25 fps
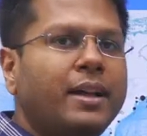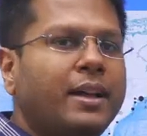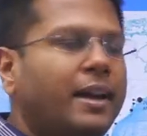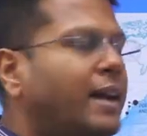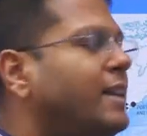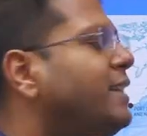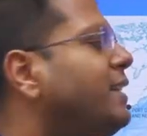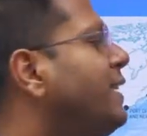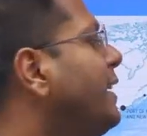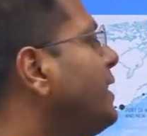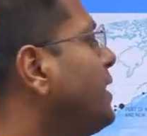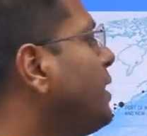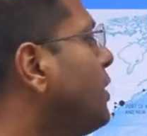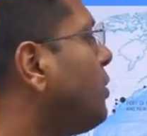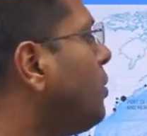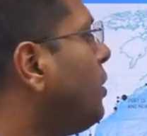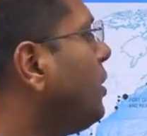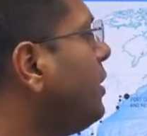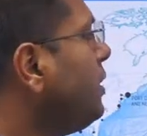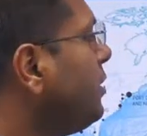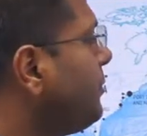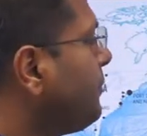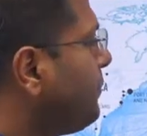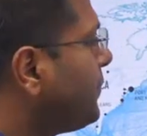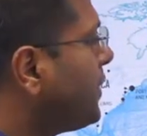and later
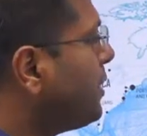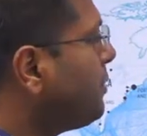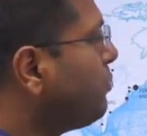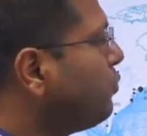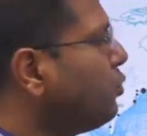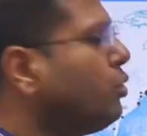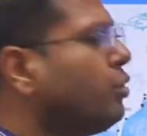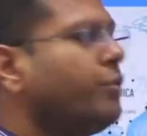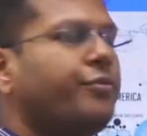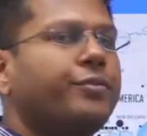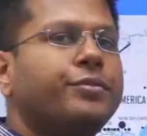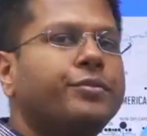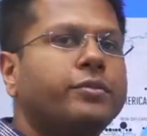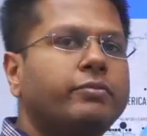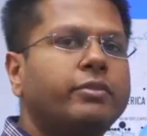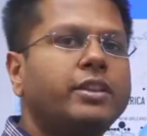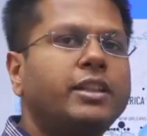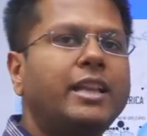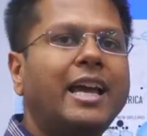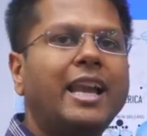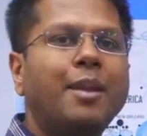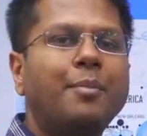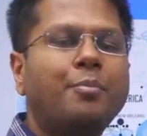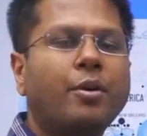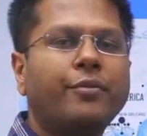on they move with
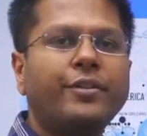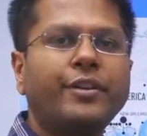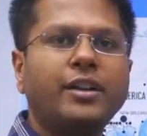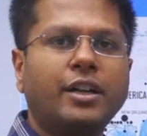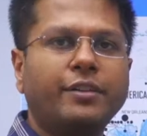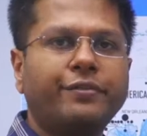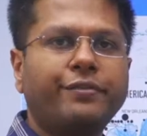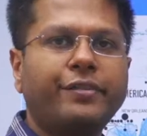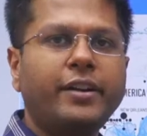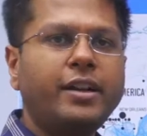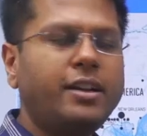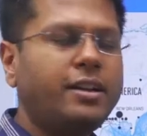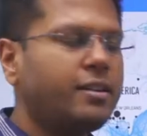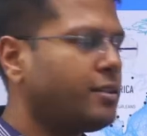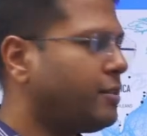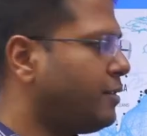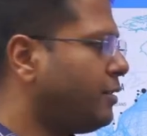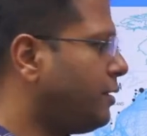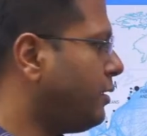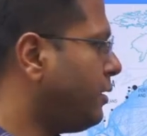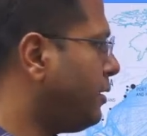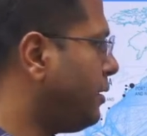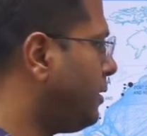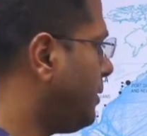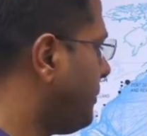the help of a different
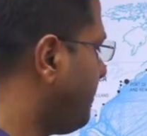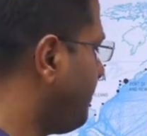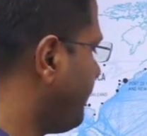uh,